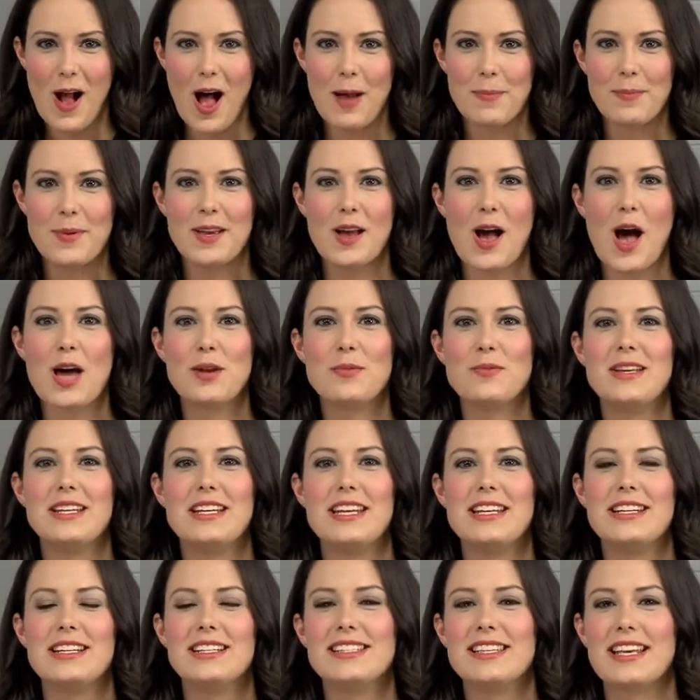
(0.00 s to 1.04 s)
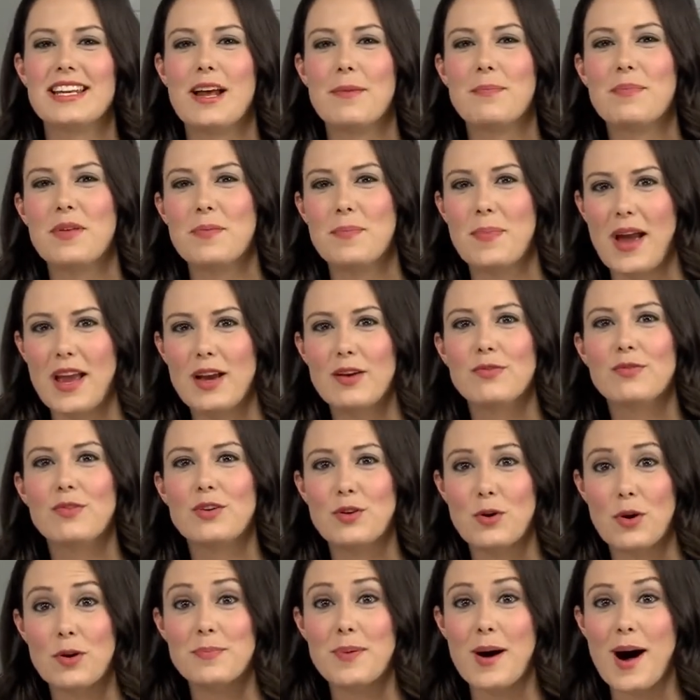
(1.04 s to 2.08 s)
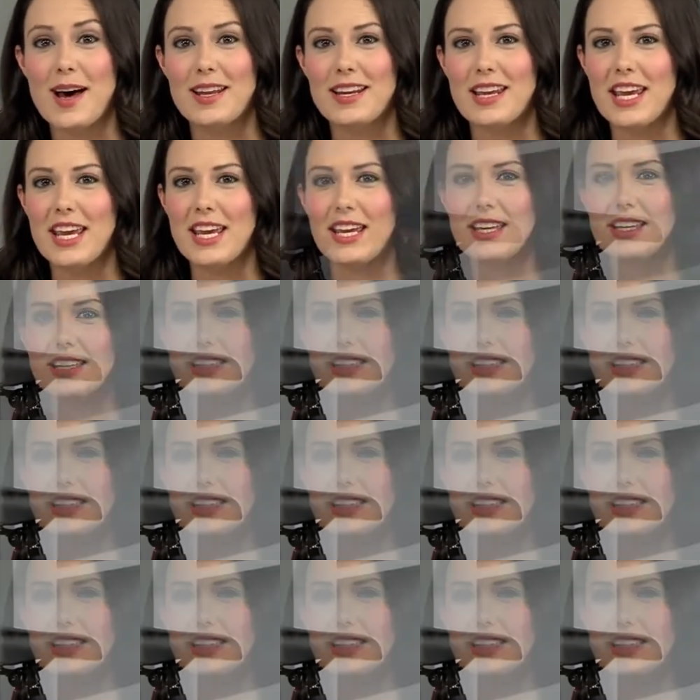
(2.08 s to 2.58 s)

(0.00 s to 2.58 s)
hopping on, we need to set up the bike for your body.